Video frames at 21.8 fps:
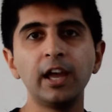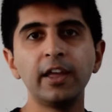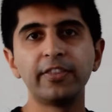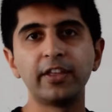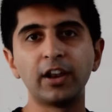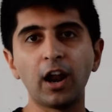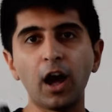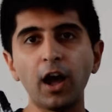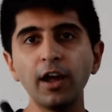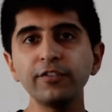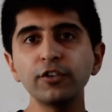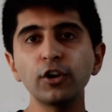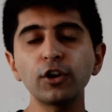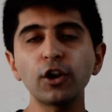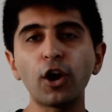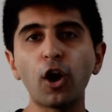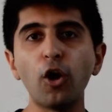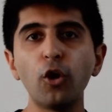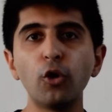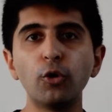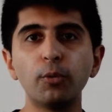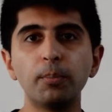then I've got to
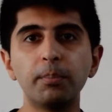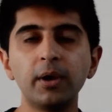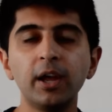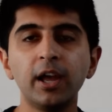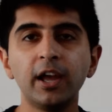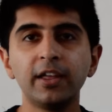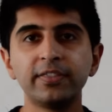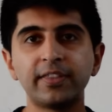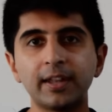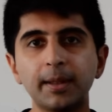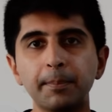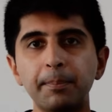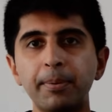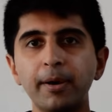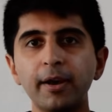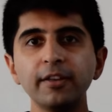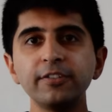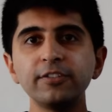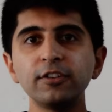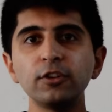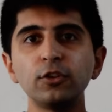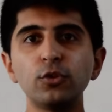hope that the
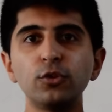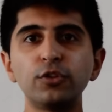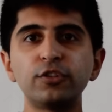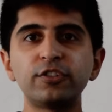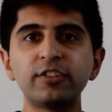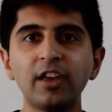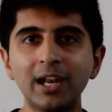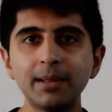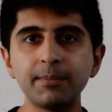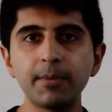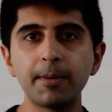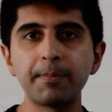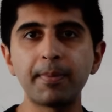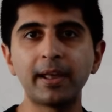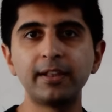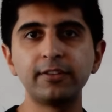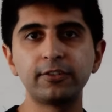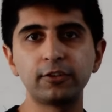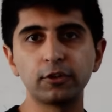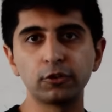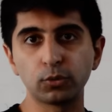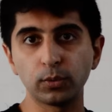person who's selling me
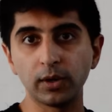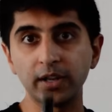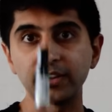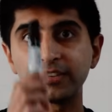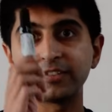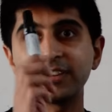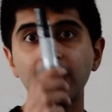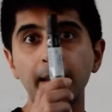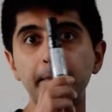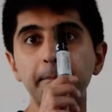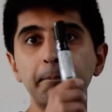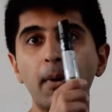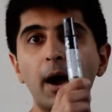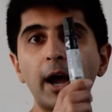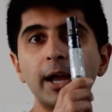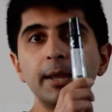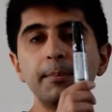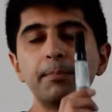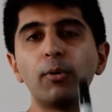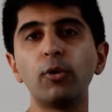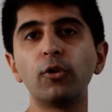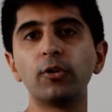pencils will accept
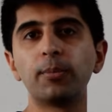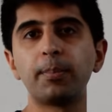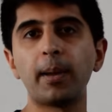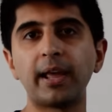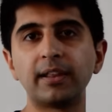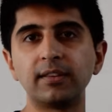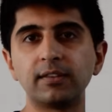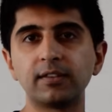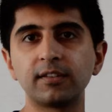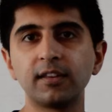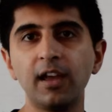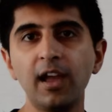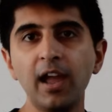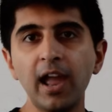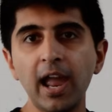my board pens.